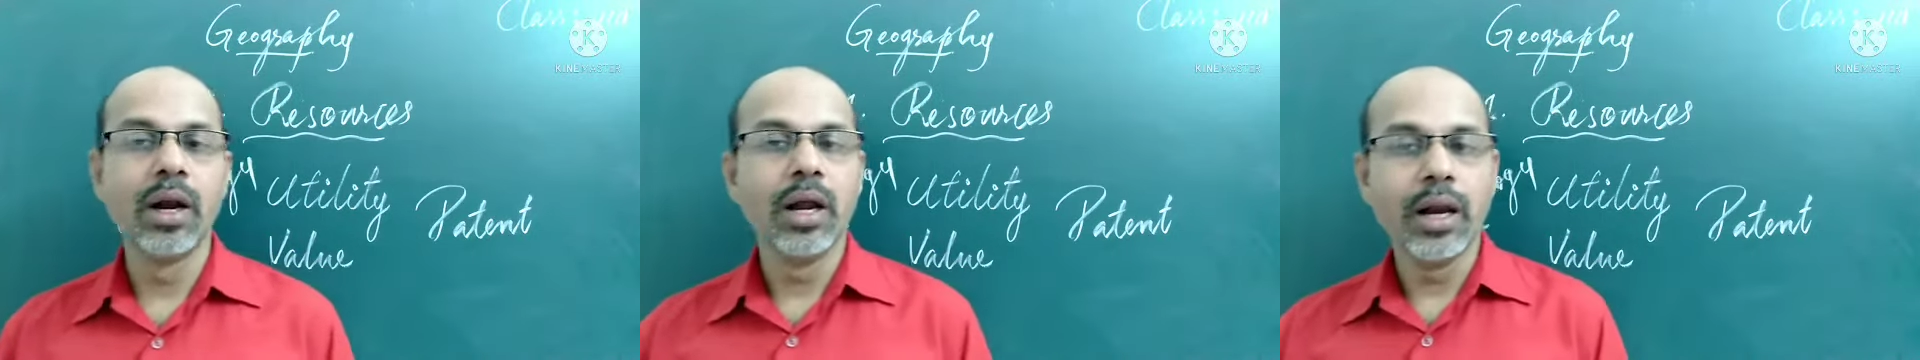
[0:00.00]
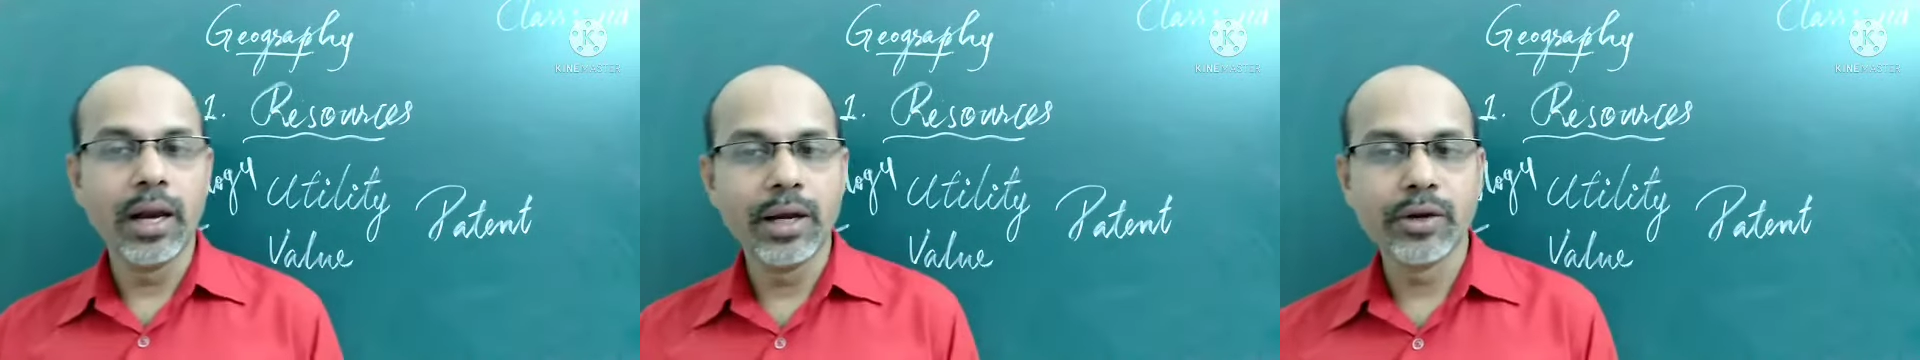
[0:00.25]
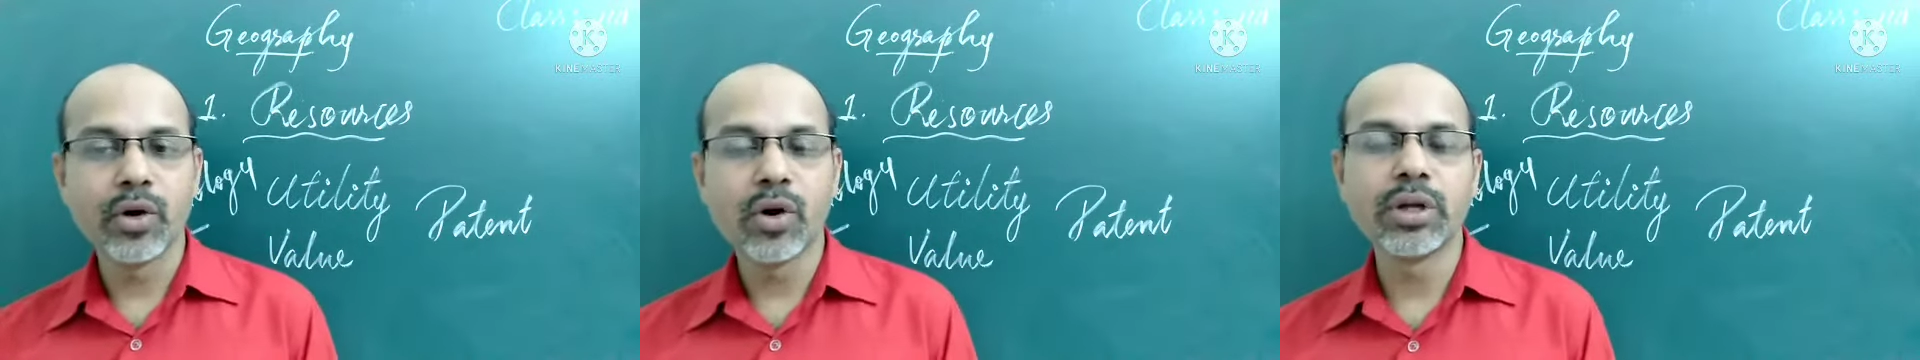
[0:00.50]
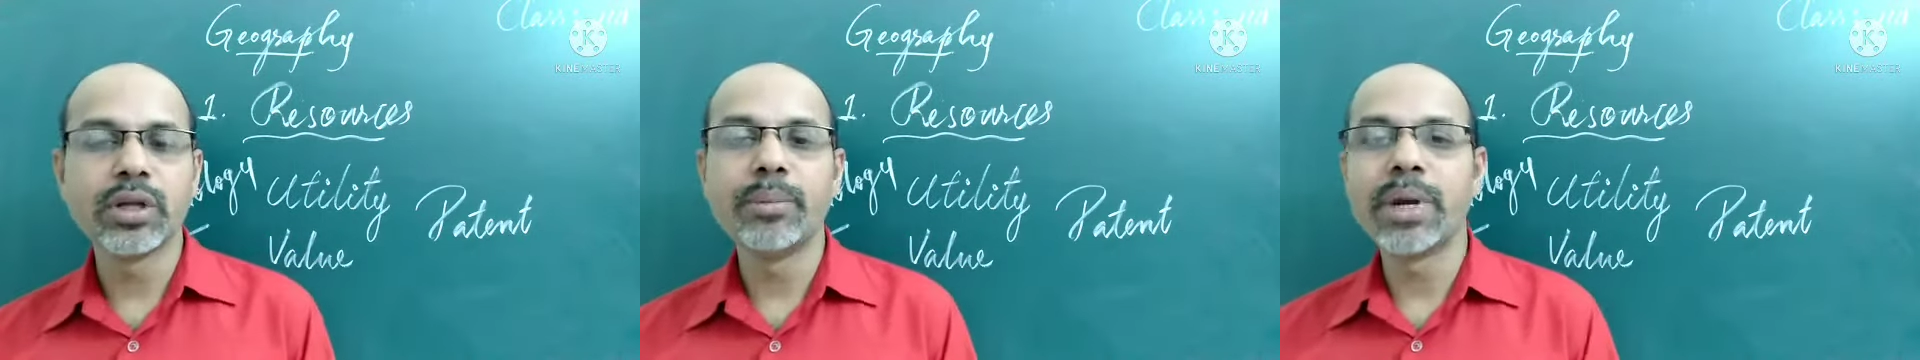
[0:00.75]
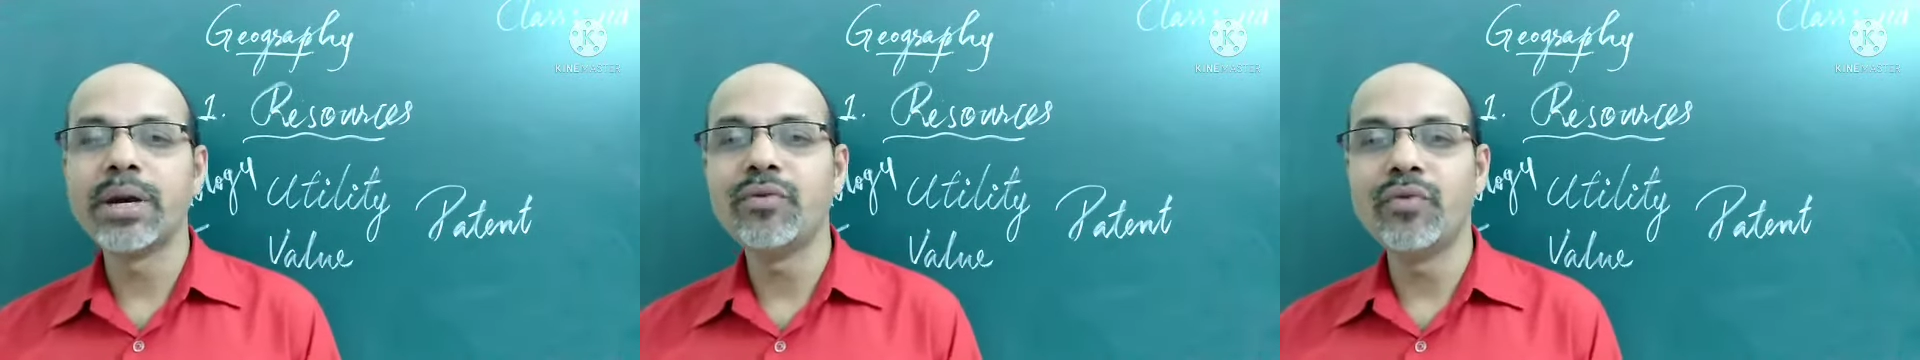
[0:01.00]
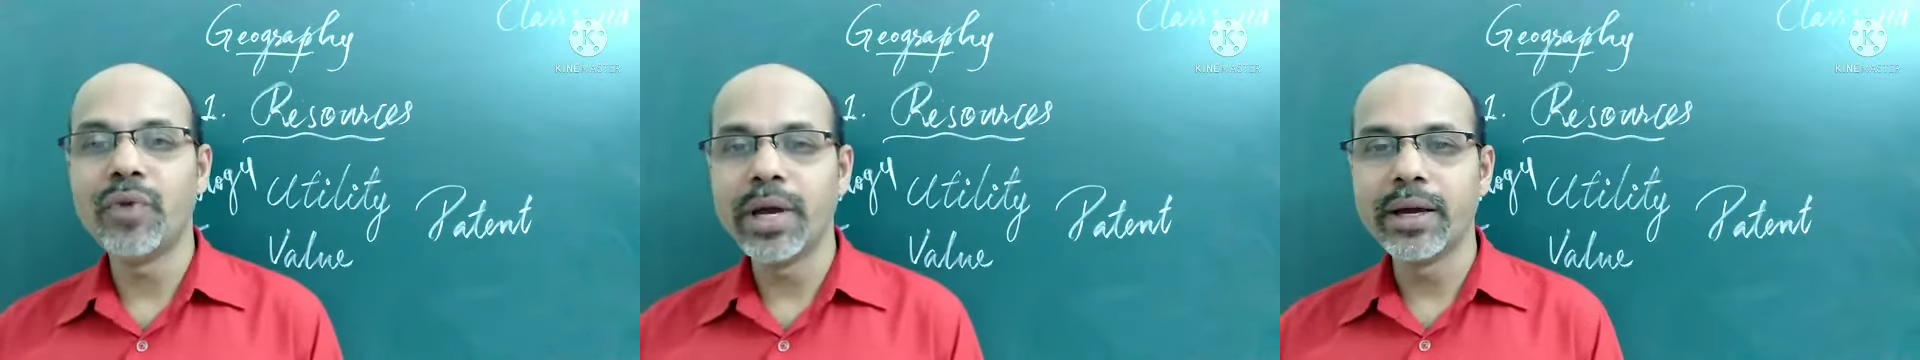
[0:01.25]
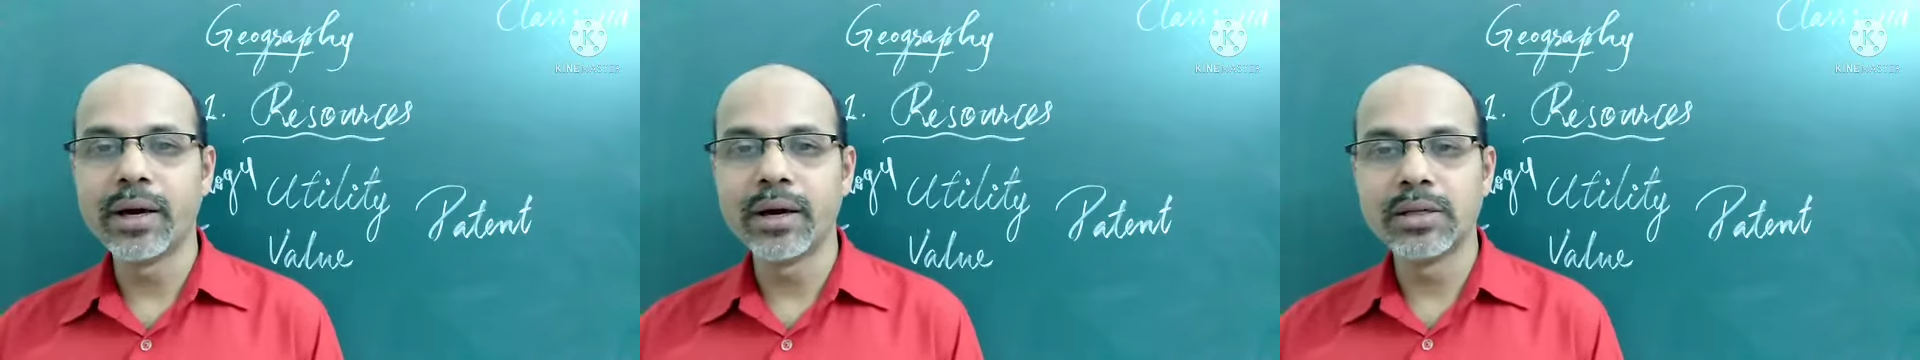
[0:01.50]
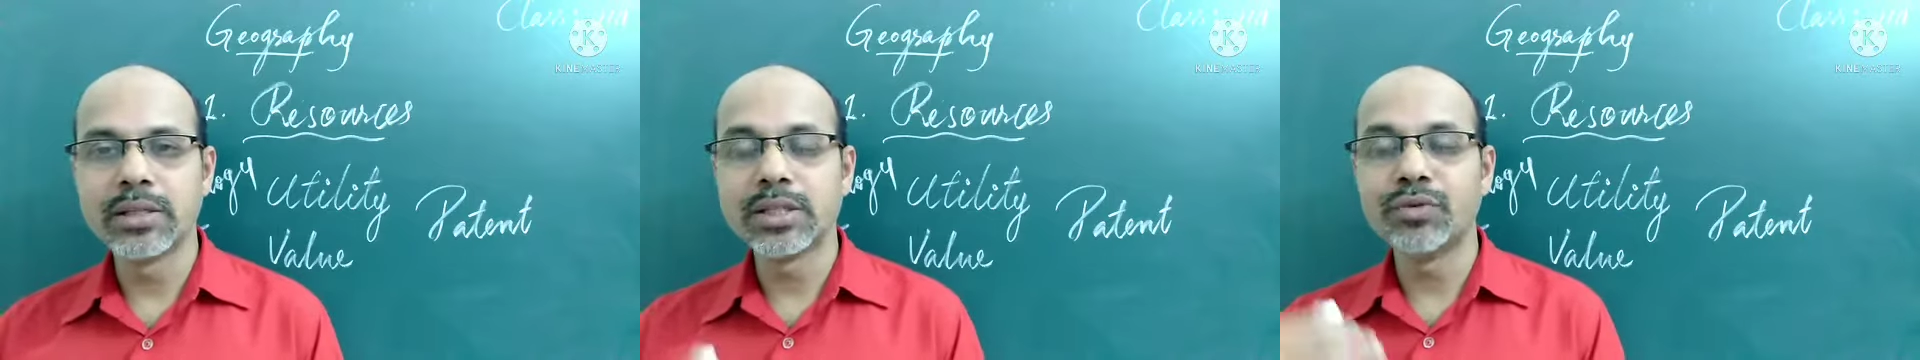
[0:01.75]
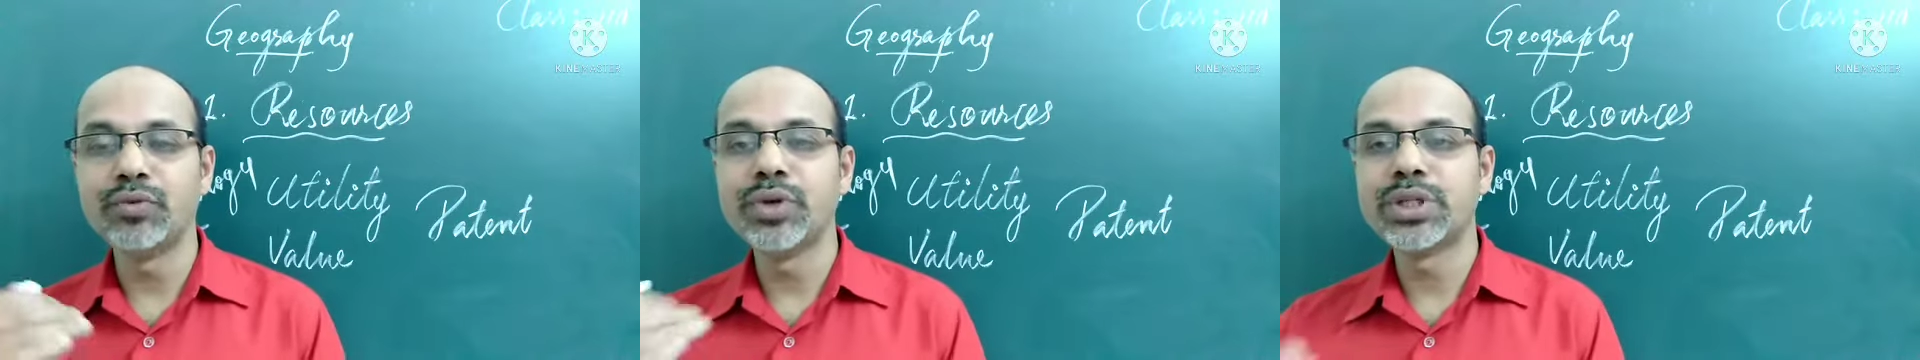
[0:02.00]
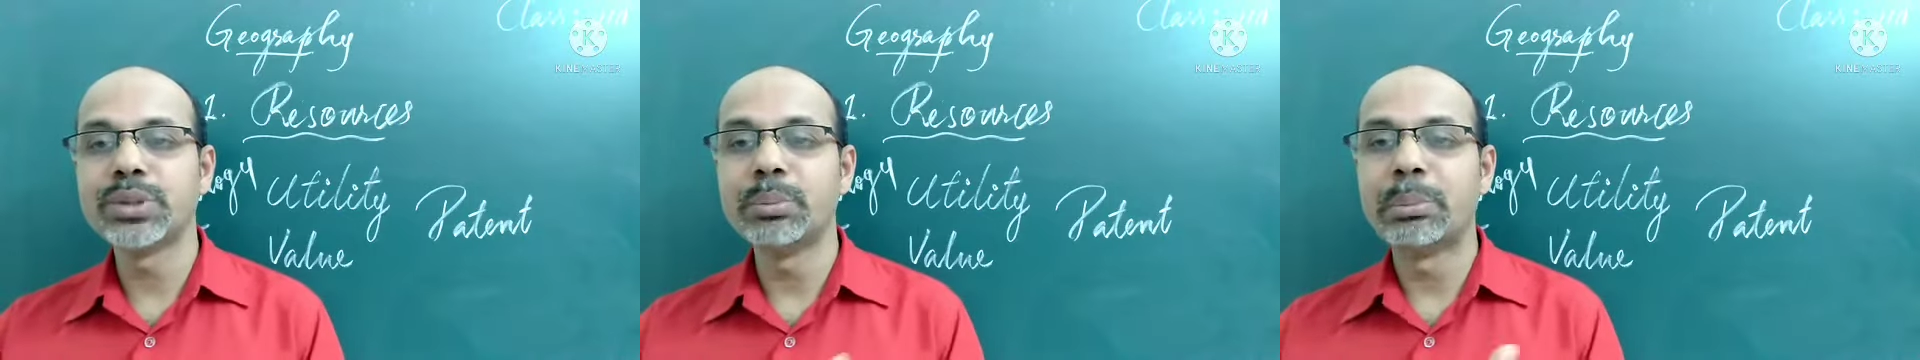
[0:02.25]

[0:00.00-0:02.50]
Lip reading: Later on, the many vehicles which